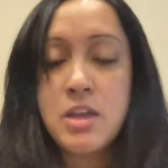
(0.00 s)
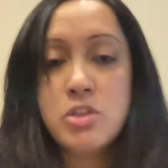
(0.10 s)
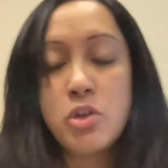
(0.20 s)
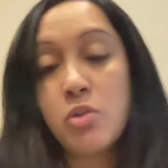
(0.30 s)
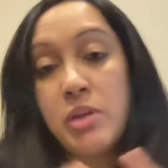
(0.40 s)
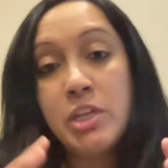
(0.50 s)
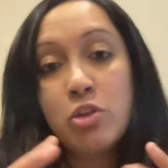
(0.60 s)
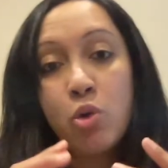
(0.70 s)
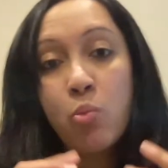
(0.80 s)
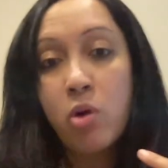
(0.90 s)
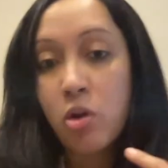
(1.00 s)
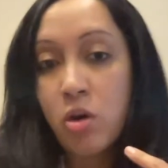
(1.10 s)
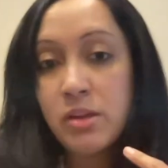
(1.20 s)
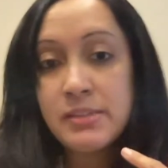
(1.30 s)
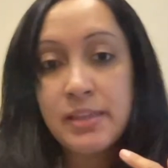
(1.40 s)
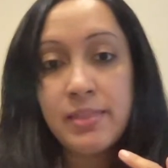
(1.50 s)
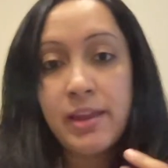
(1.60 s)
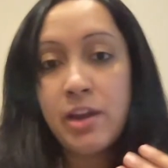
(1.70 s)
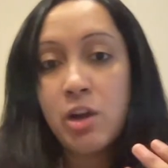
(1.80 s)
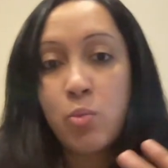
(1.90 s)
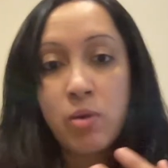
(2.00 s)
So you need to know what all is in there,